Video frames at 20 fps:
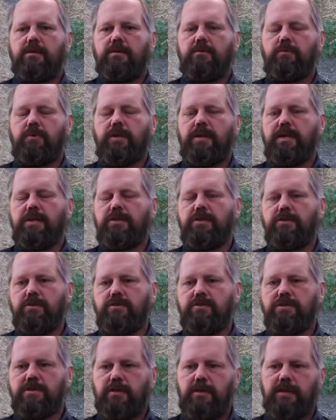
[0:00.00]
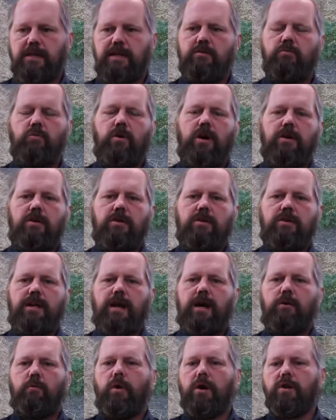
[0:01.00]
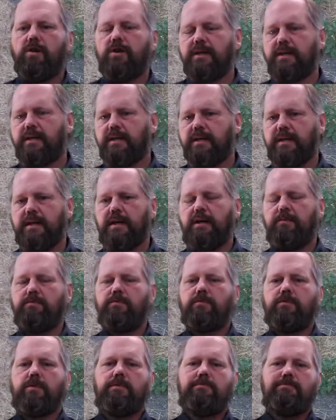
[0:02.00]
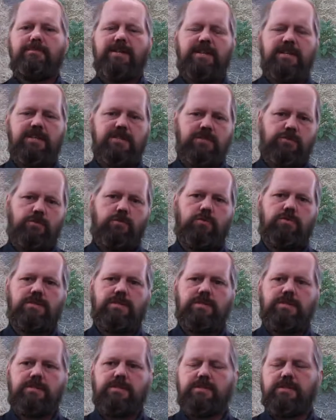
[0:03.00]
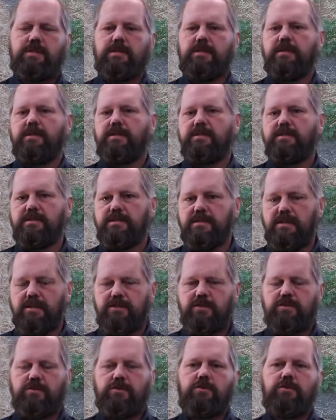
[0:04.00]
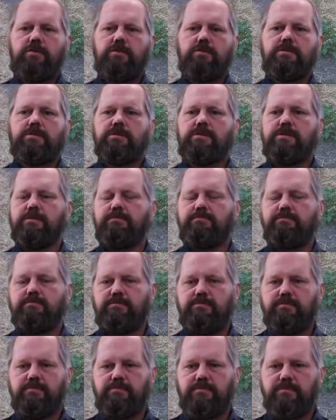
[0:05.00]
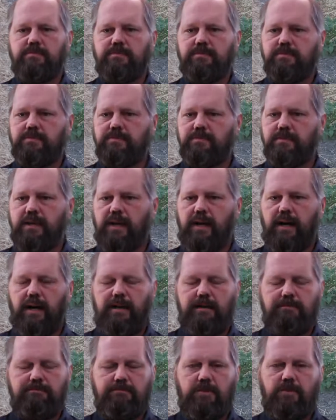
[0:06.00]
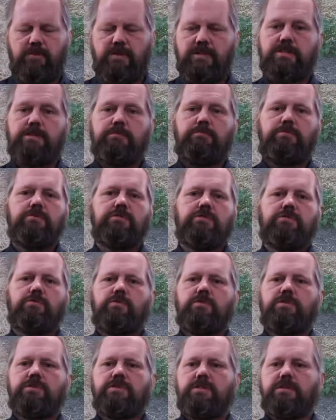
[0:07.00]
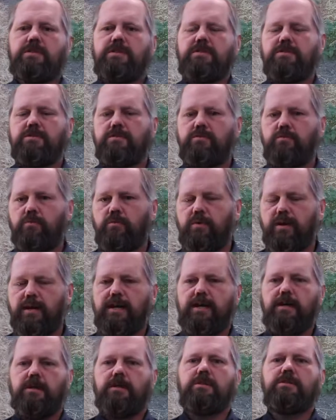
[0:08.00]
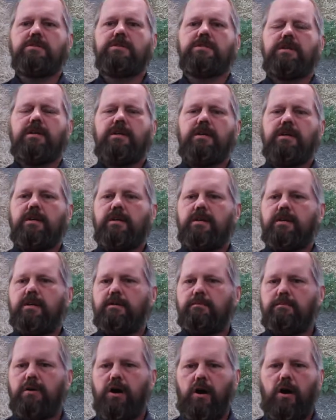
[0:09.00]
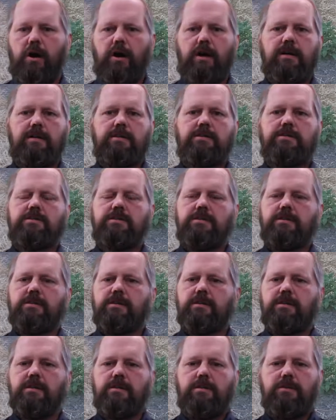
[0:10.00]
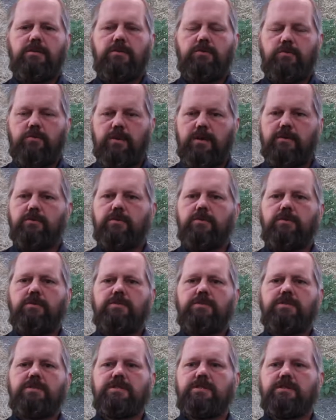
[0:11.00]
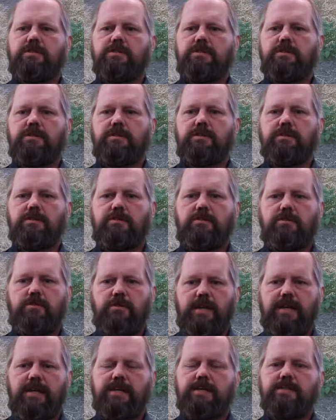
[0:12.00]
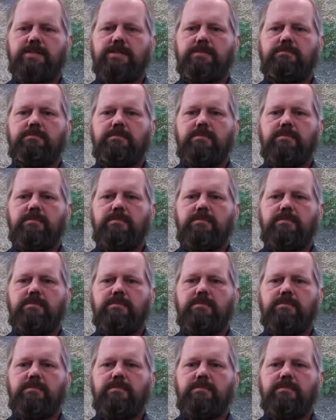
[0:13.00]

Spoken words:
We need to use clean water. Now water can come from many sources: cisterns, municipal sources, wells, ponds, rivers, creeks.